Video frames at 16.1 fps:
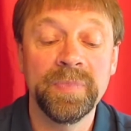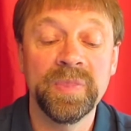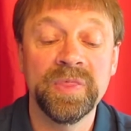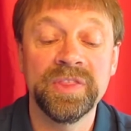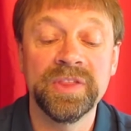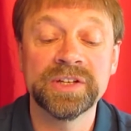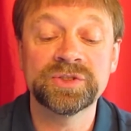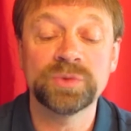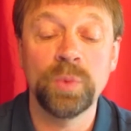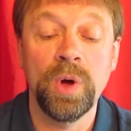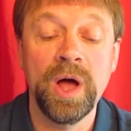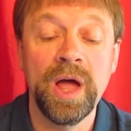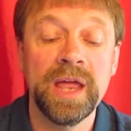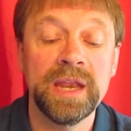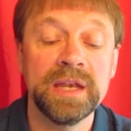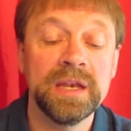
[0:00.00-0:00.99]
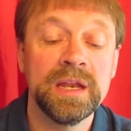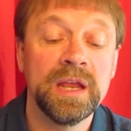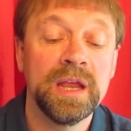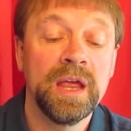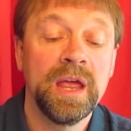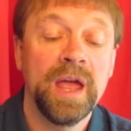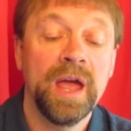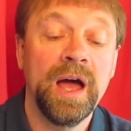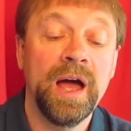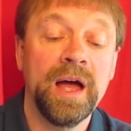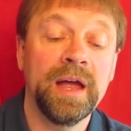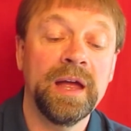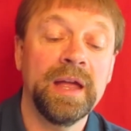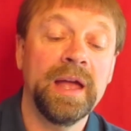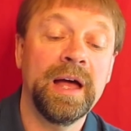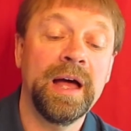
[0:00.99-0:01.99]
This one,
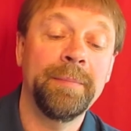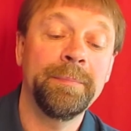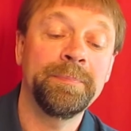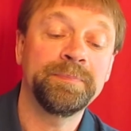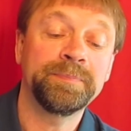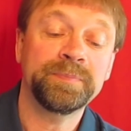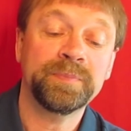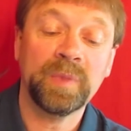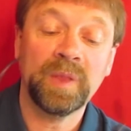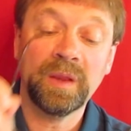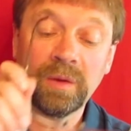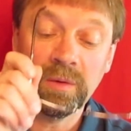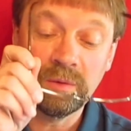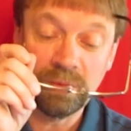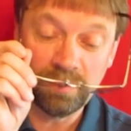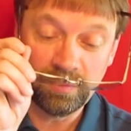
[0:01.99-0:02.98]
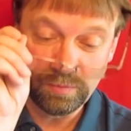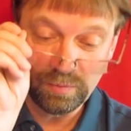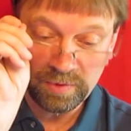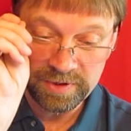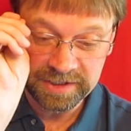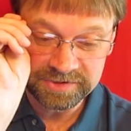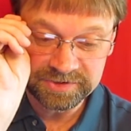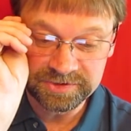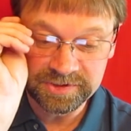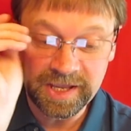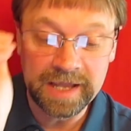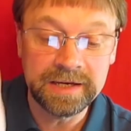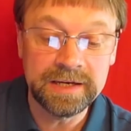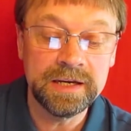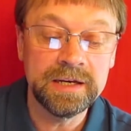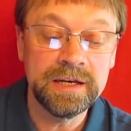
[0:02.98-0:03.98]
when
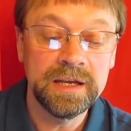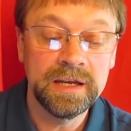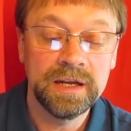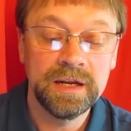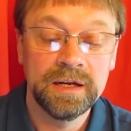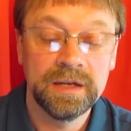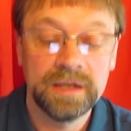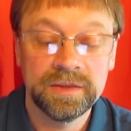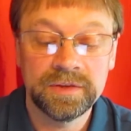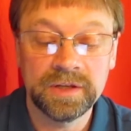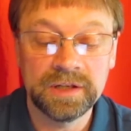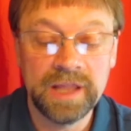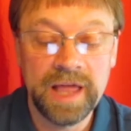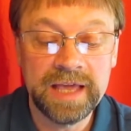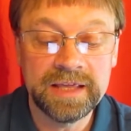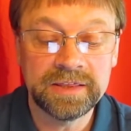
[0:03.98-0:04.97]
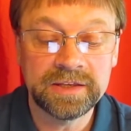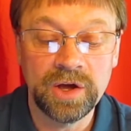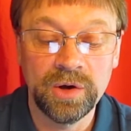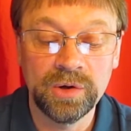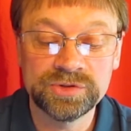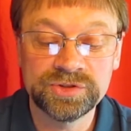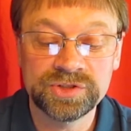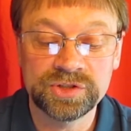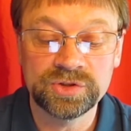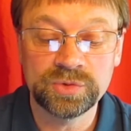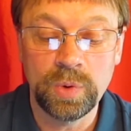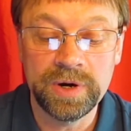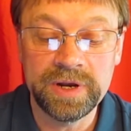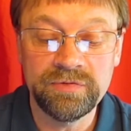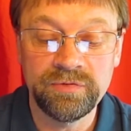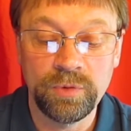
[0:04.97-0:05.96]
extended, the length goes to
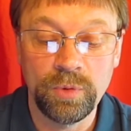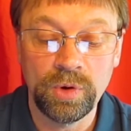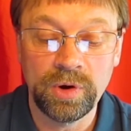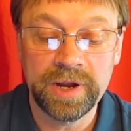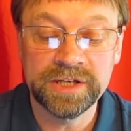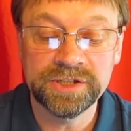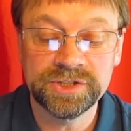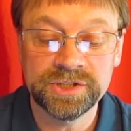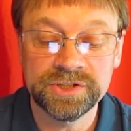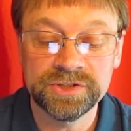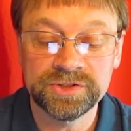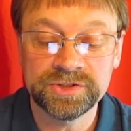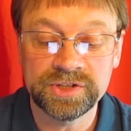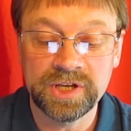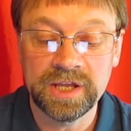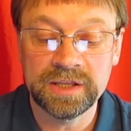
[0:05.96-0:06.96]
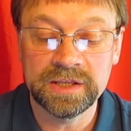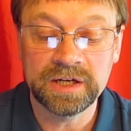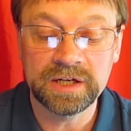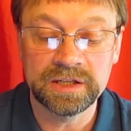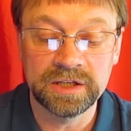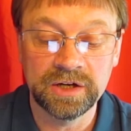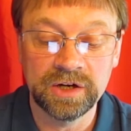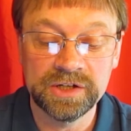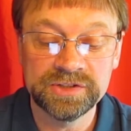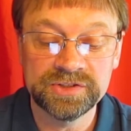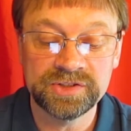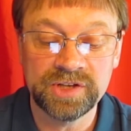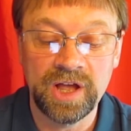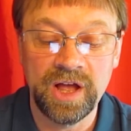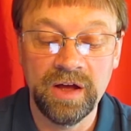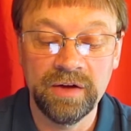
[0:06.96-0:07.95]
24 inches and the
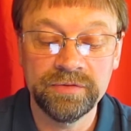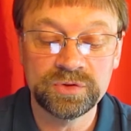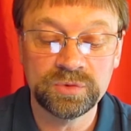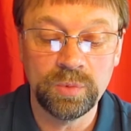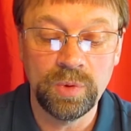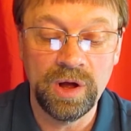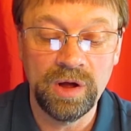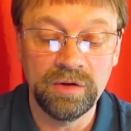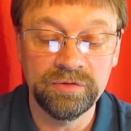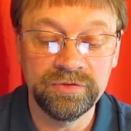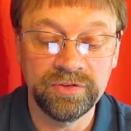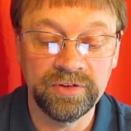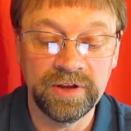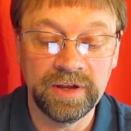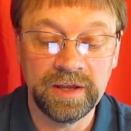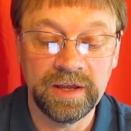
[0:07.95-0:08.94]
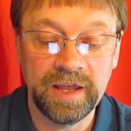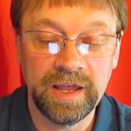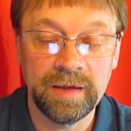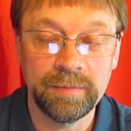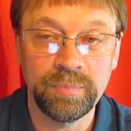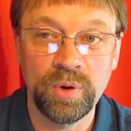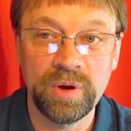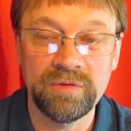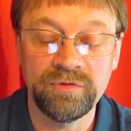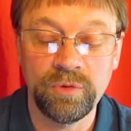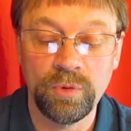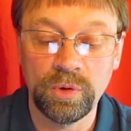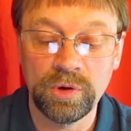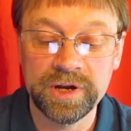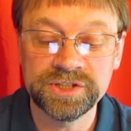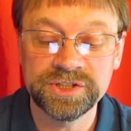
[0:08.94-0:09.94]
clearance of
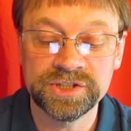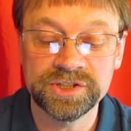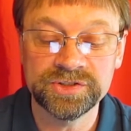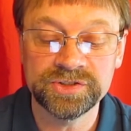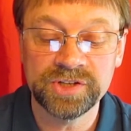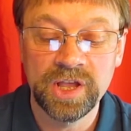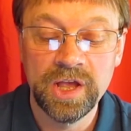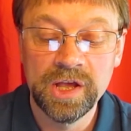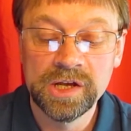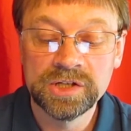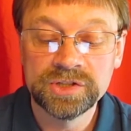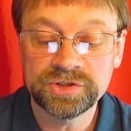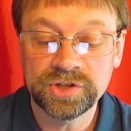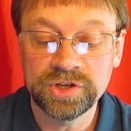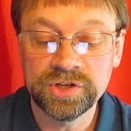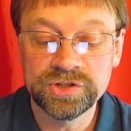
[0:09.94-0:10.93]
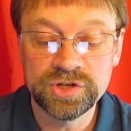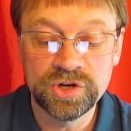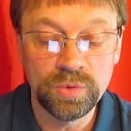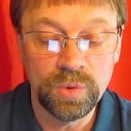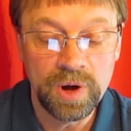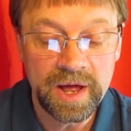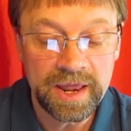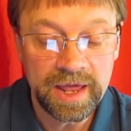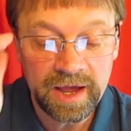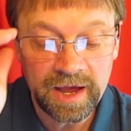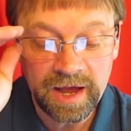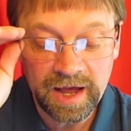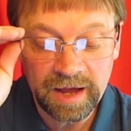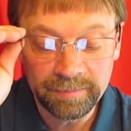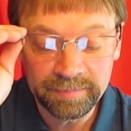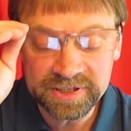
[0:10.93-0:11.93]
12.4 inches. So you do want
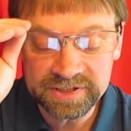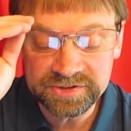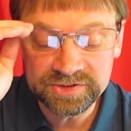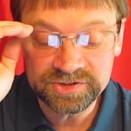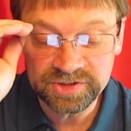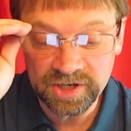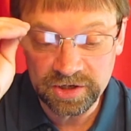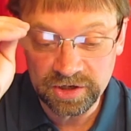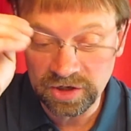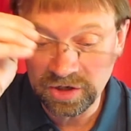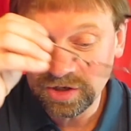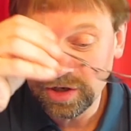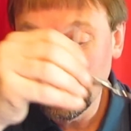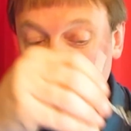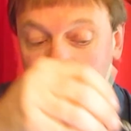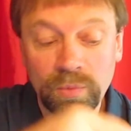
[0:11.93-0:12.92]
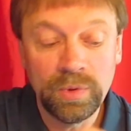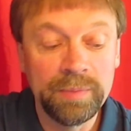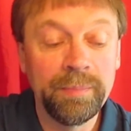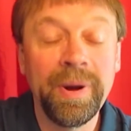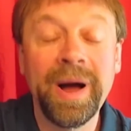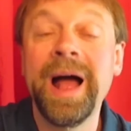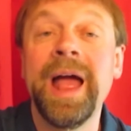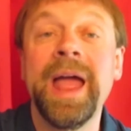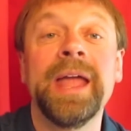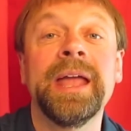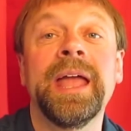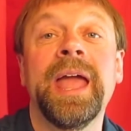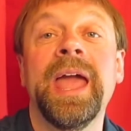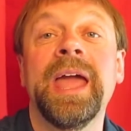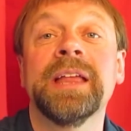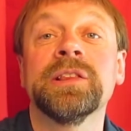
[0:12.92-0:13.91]
to consider, when
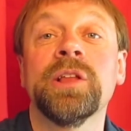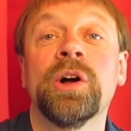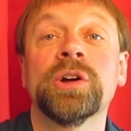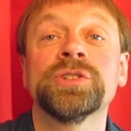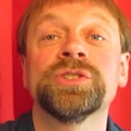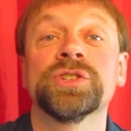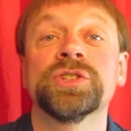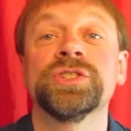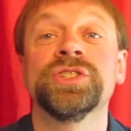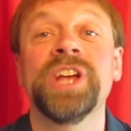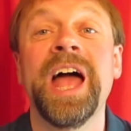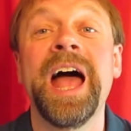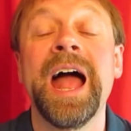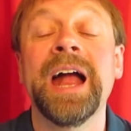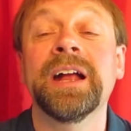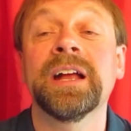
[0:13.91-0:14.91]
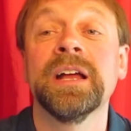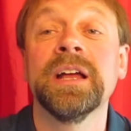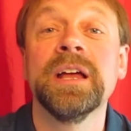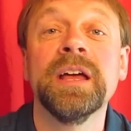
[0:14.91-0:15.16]
buying a larger jack,